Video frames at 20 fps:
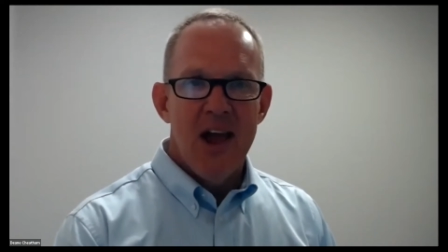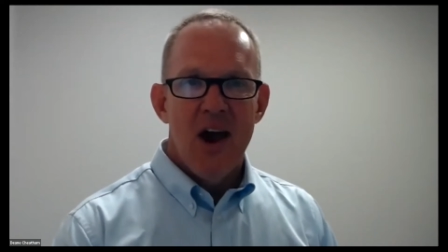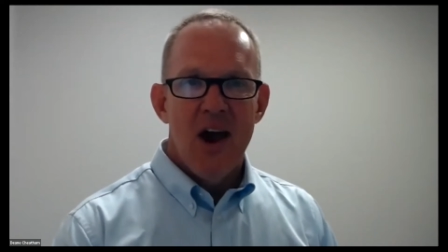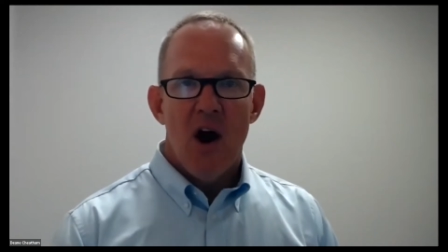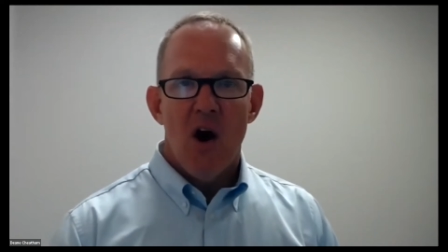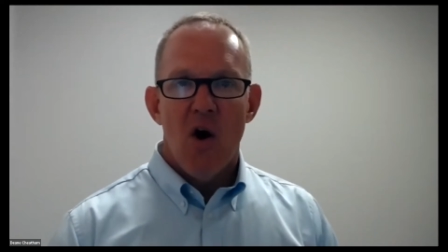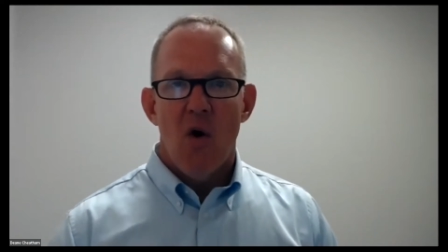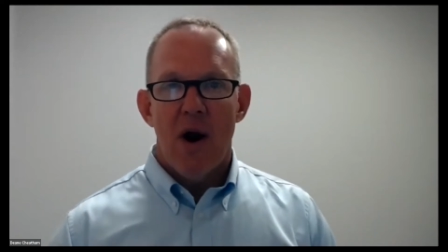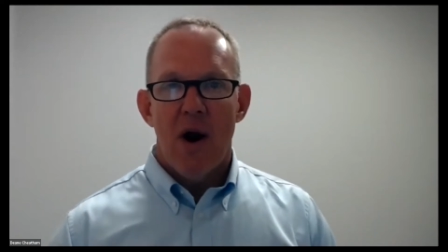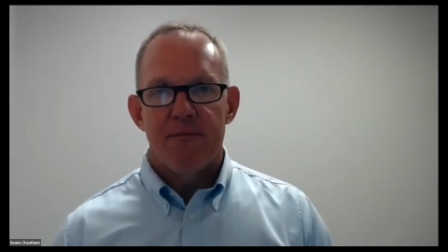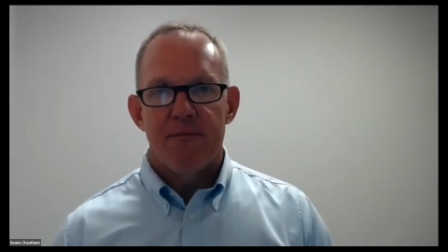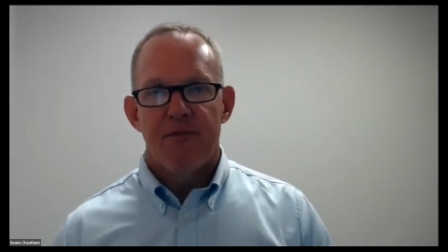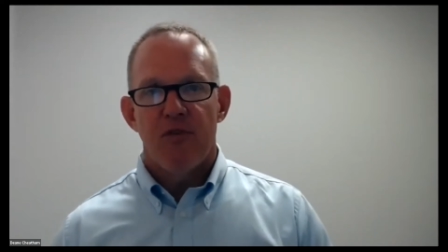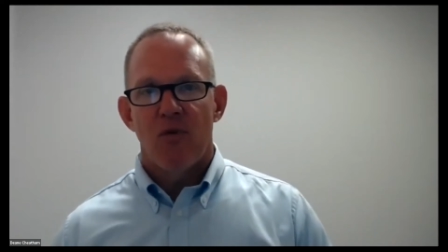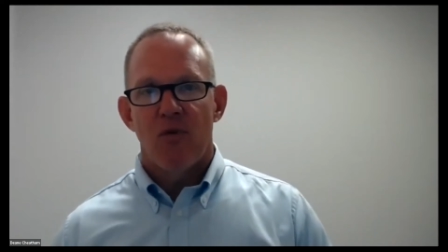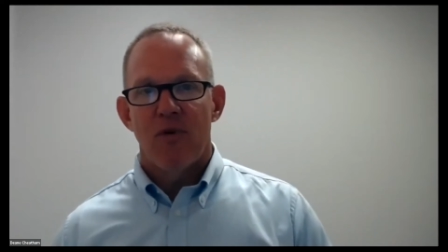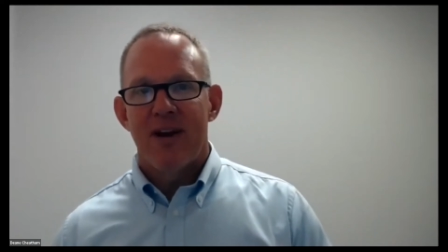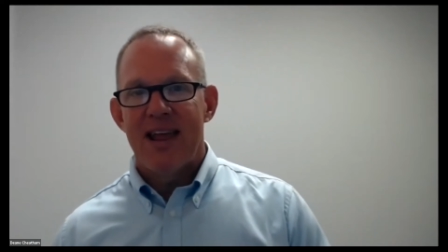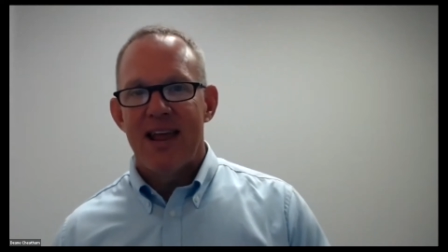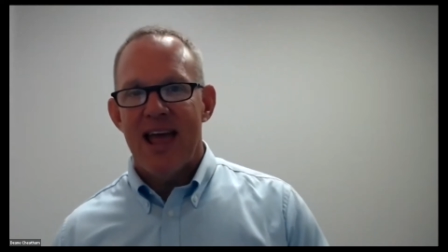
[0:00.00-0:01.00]
or I'm
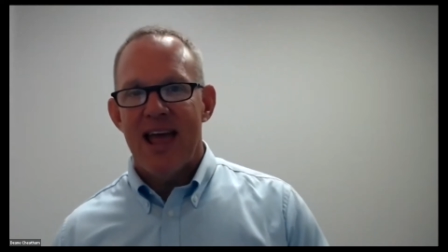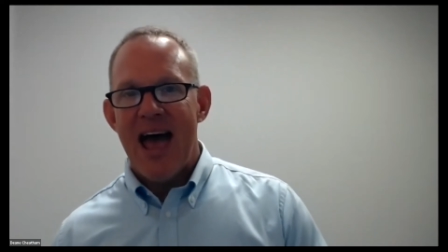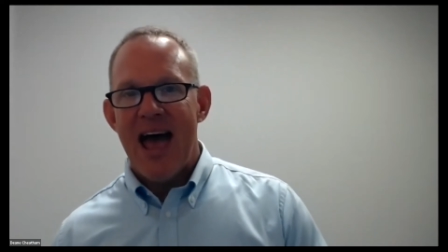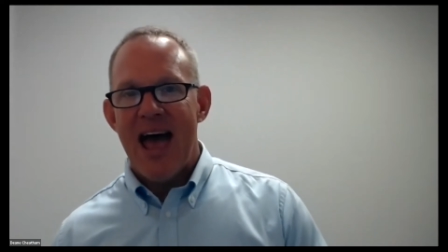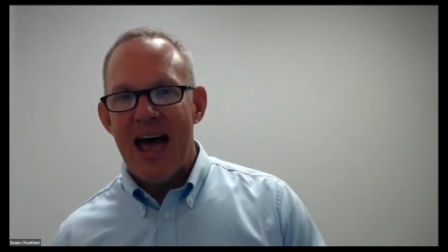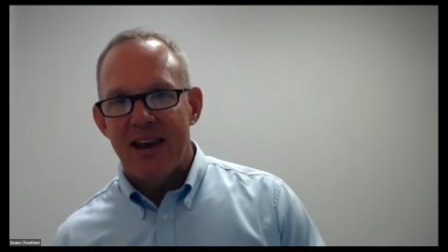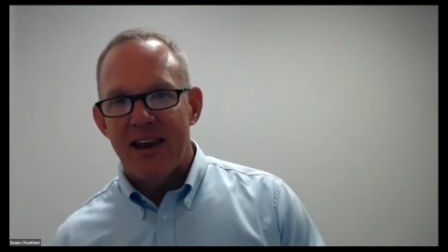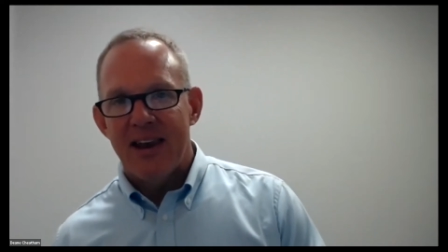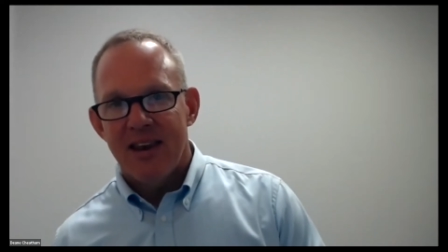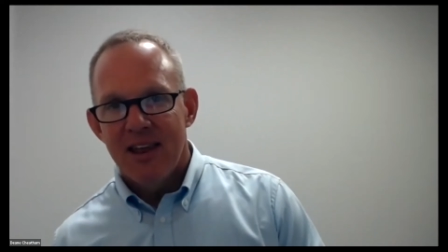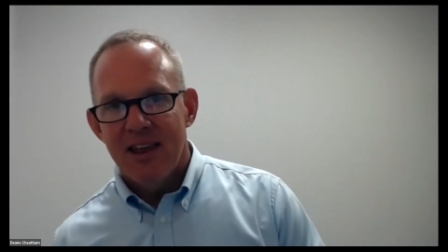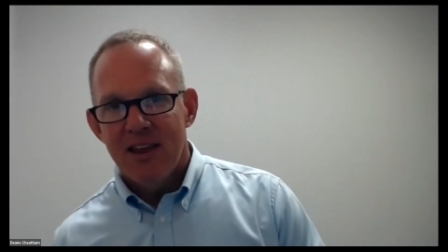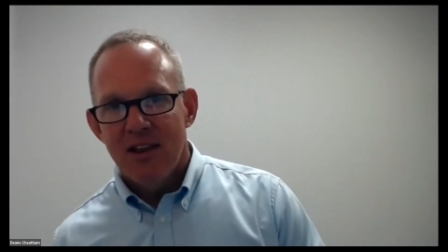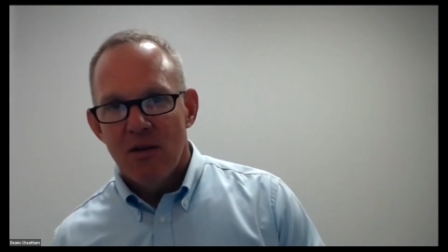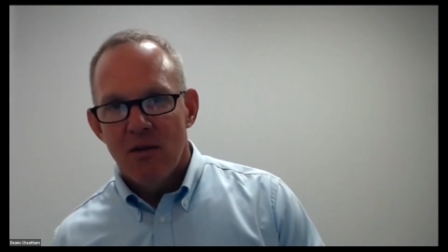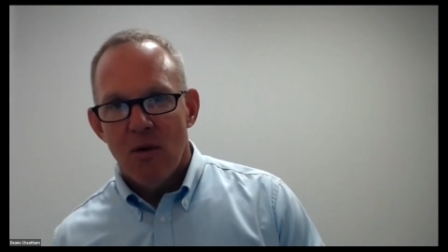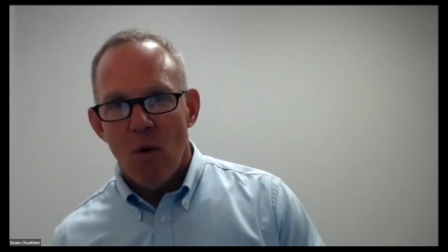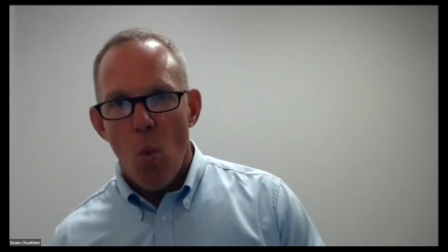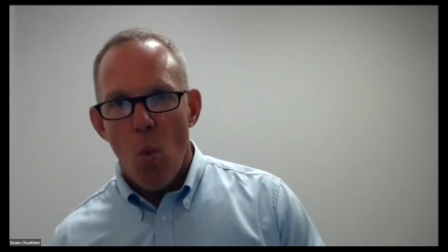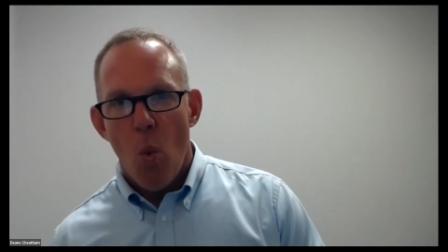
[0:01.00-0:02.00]
free at
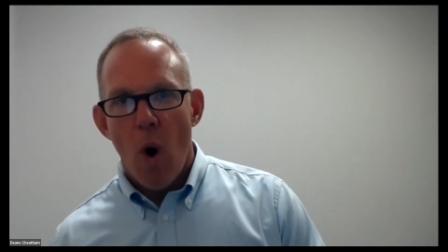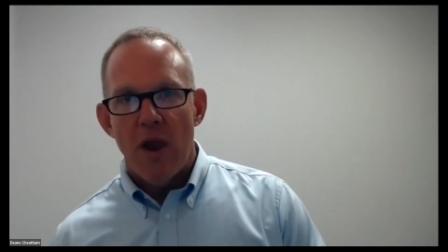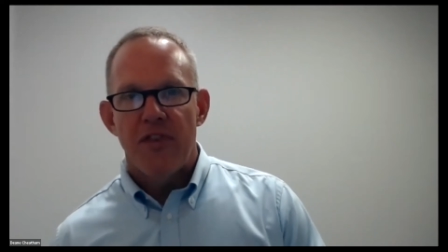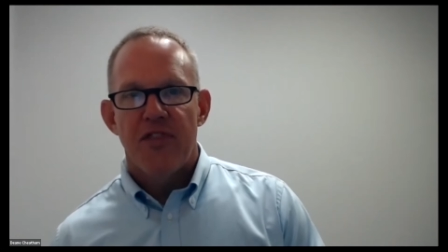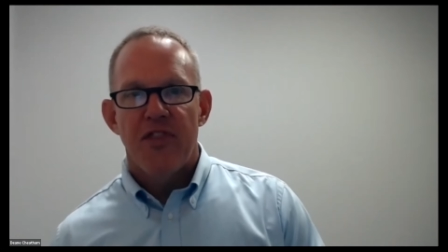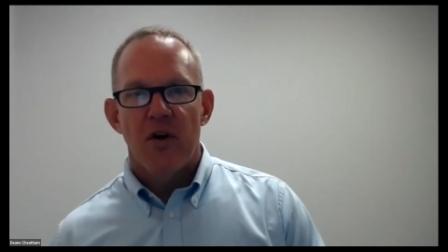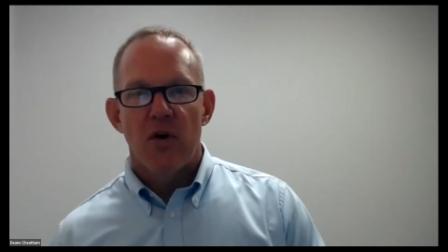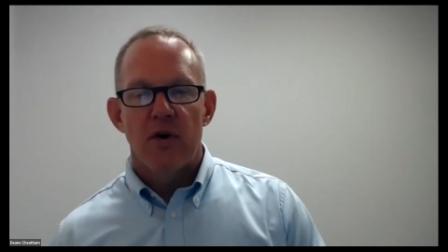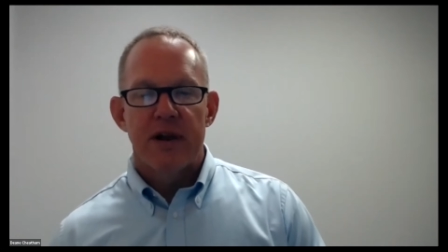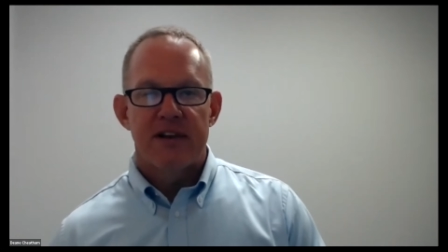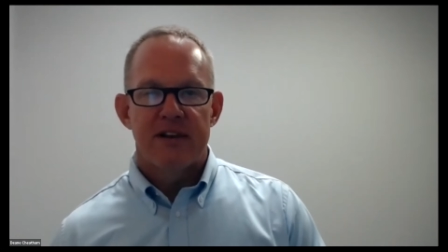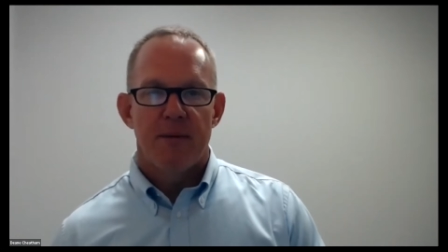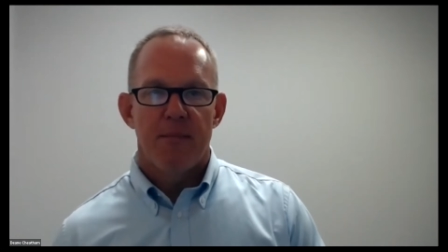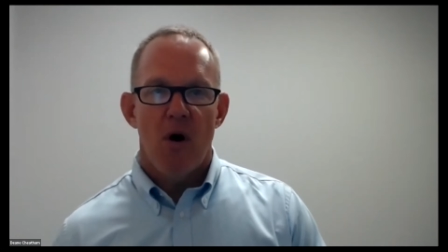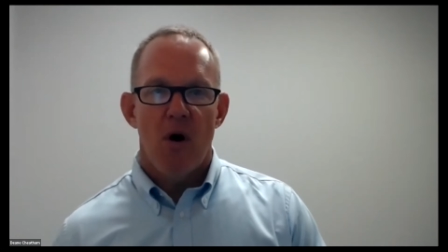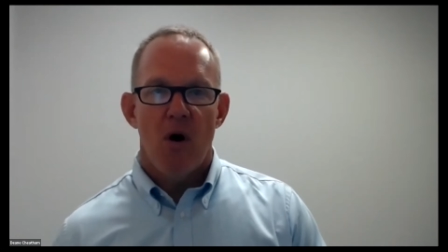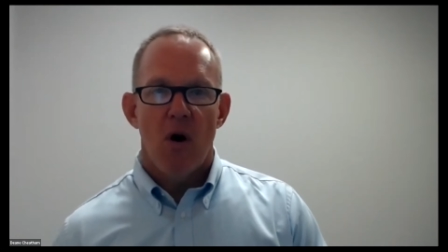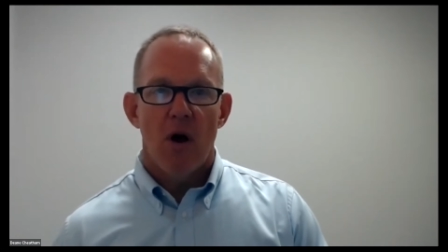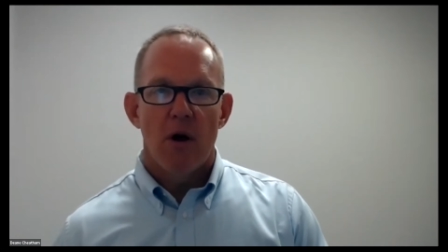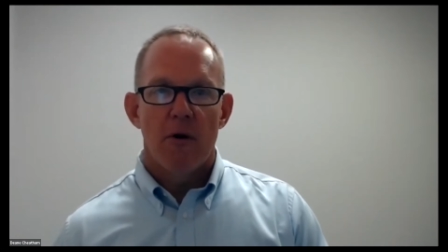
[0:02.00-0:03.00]
1:30
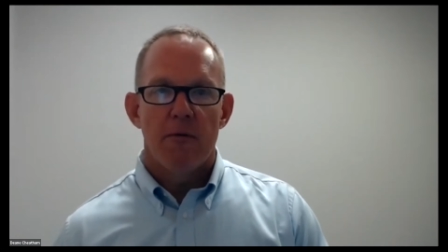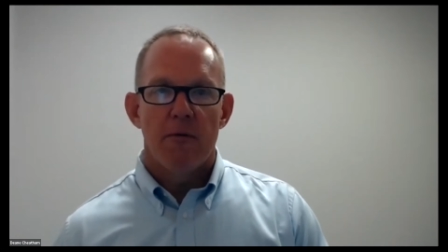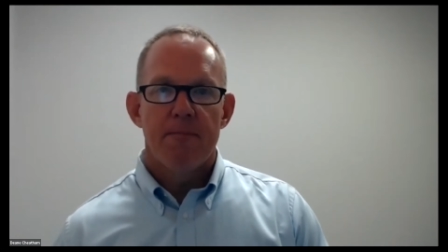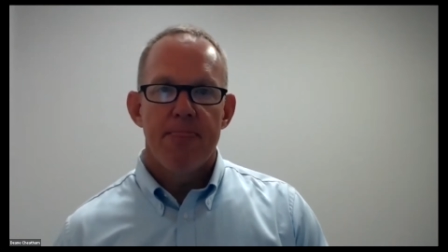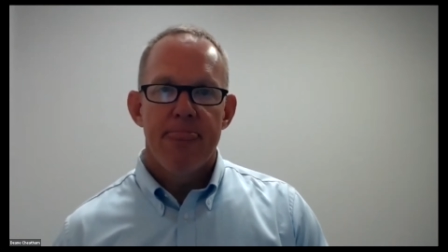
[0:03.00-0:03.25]
tomorrow,